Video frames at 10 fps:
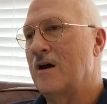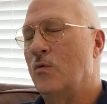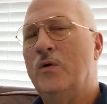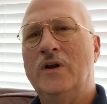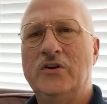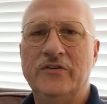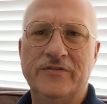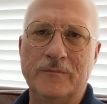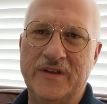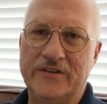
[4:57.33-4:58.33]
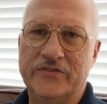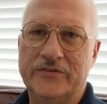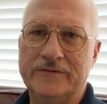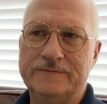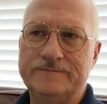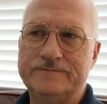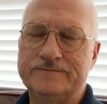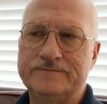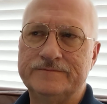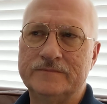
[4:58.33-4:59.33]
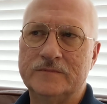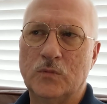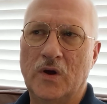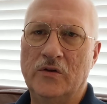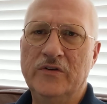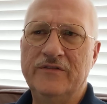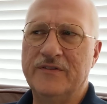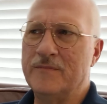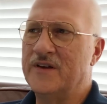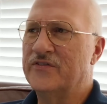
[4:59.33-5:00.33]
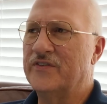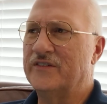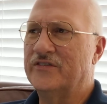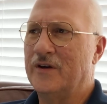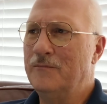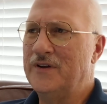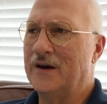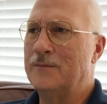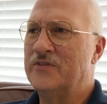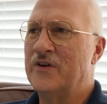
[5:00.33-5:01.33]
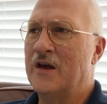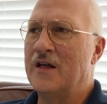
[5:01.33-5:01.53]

What do we learn from this? we learn from this that sometimes